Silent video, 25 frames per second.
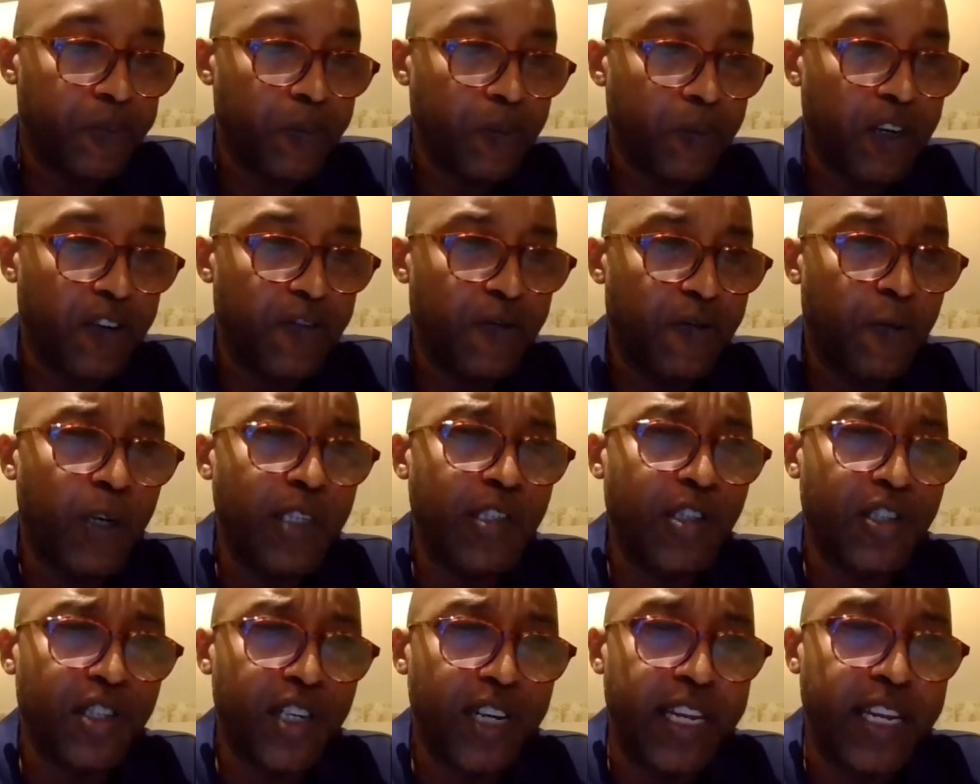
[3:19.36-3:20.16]

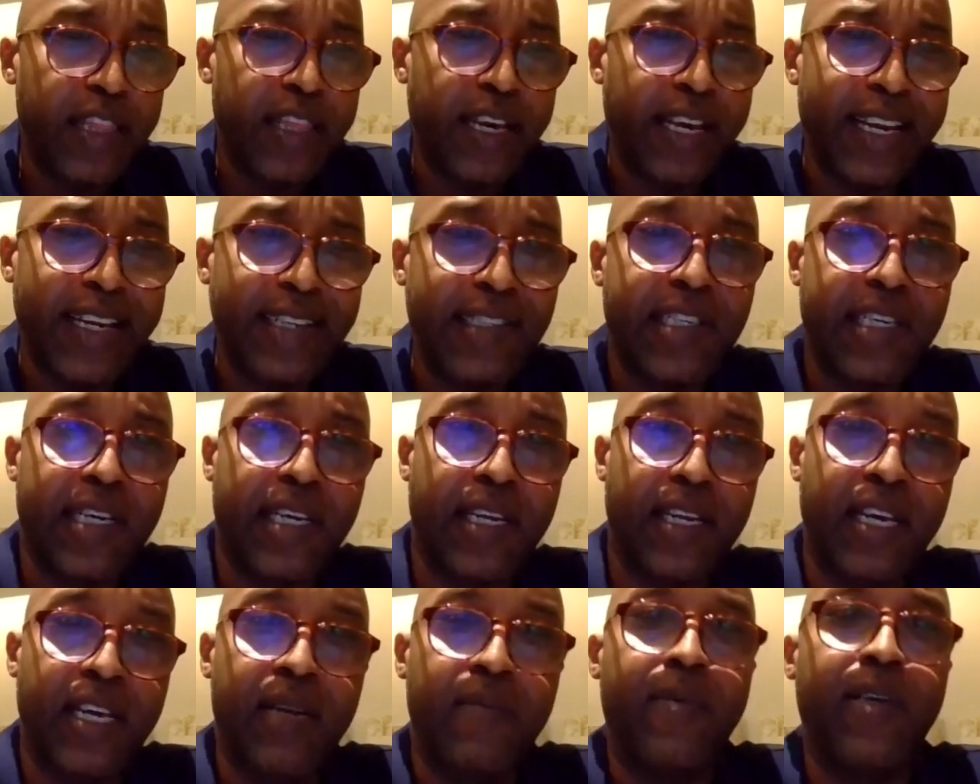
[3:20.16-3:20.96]
what's really the critical
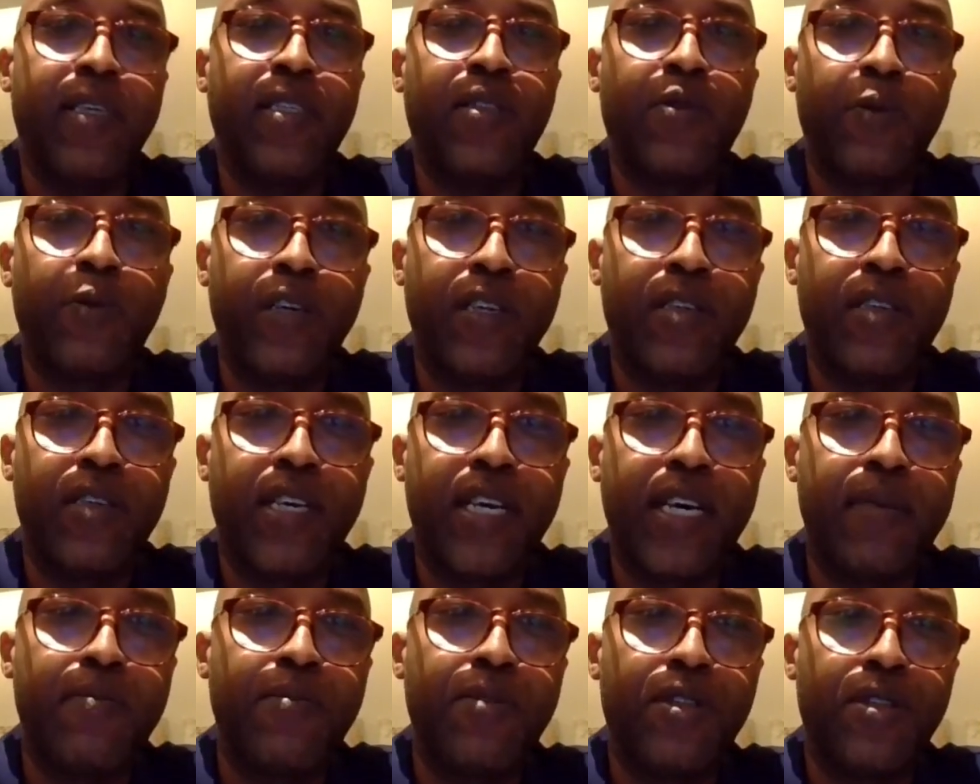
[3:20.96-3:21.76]
element when it
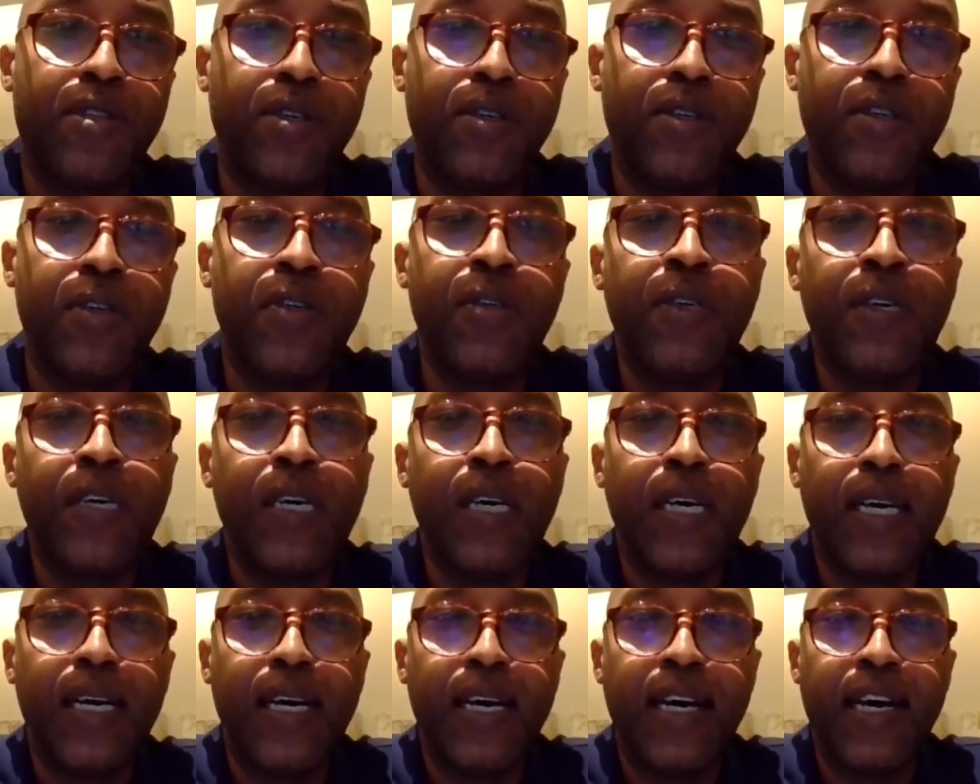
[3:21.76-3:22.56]
comes to
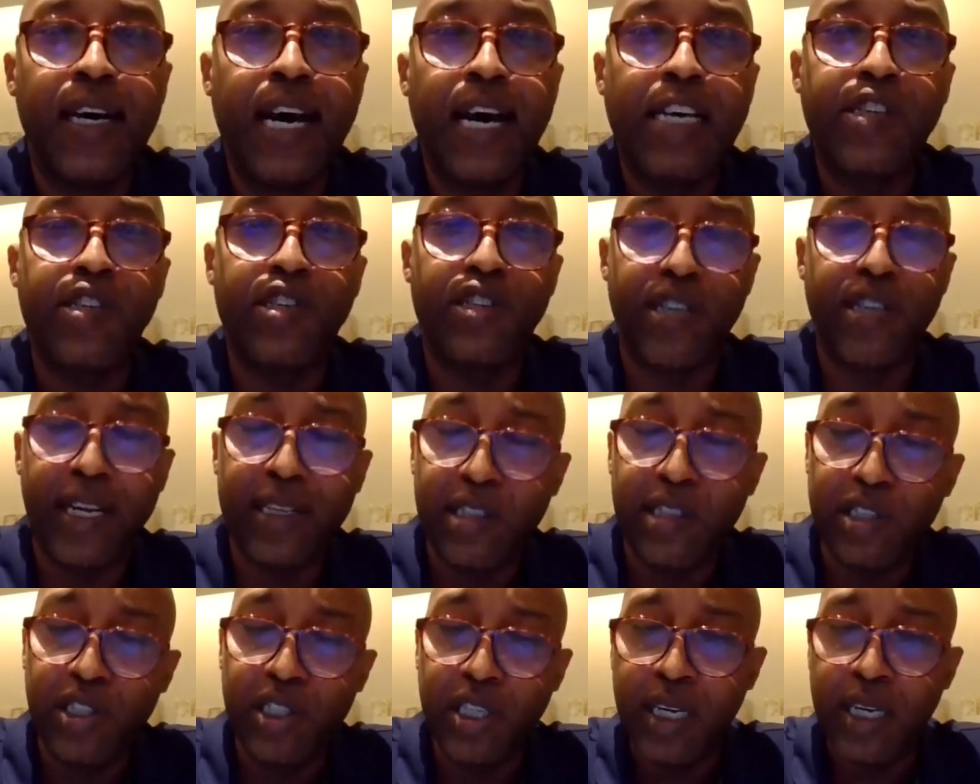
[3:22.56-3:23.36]
a
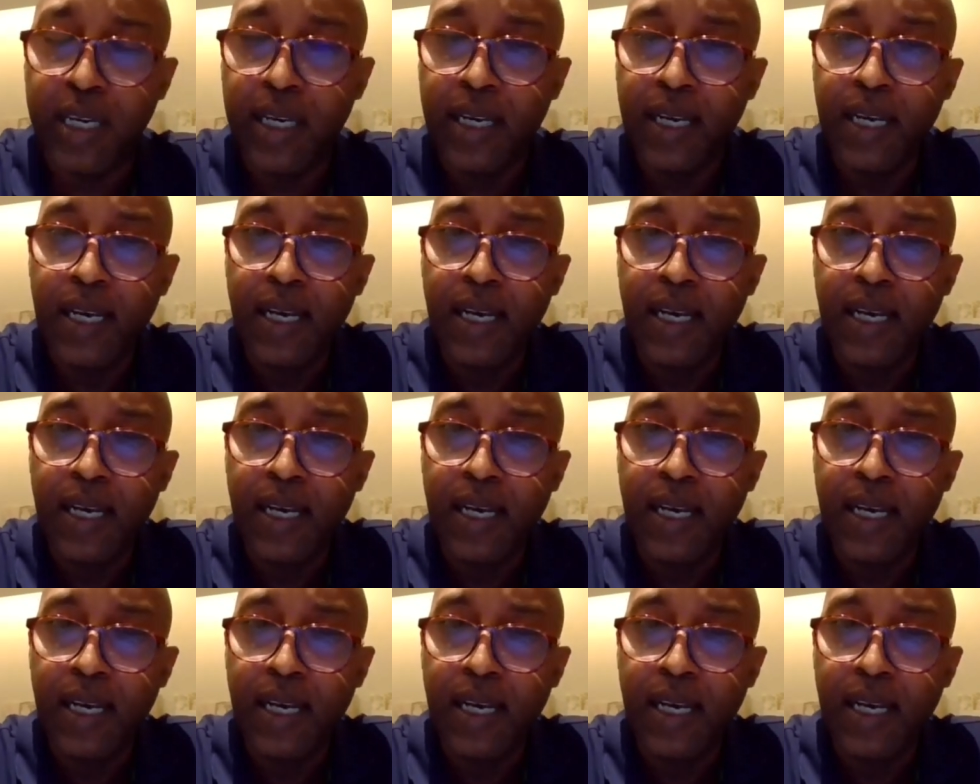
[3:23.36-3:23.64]
strategy,